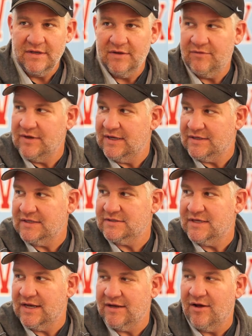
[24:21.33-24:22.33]
we can get this
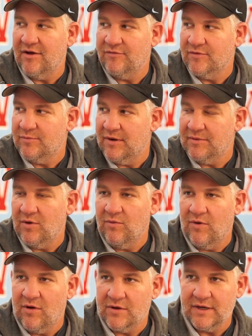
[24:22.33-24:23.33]
thing off. We're probably going
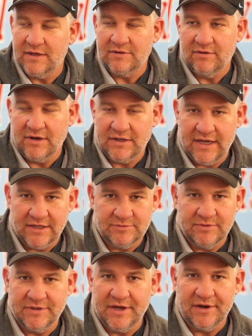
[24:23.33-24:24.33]
to walk in. Great catch
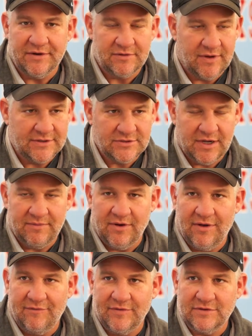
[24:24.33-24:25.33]
by Darren. Great job by
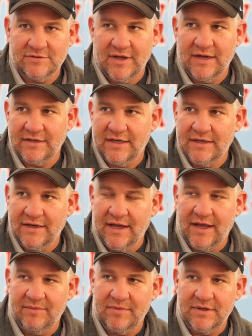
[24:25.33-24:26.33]
our offense line getting
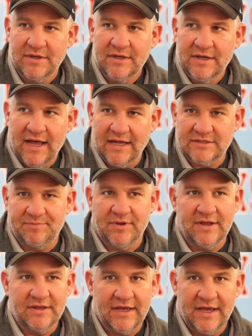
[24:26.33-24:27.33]
out. But that's a
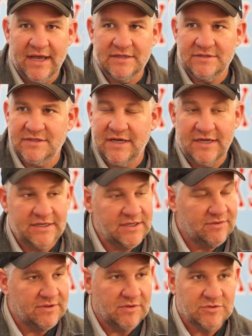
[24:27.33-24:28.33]
play they hadn't seen. And,
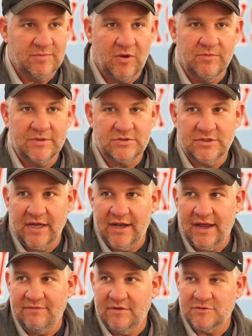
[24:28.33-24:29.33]
in those moments, you got to
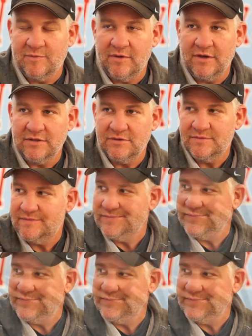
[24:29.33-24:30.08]
have those plays.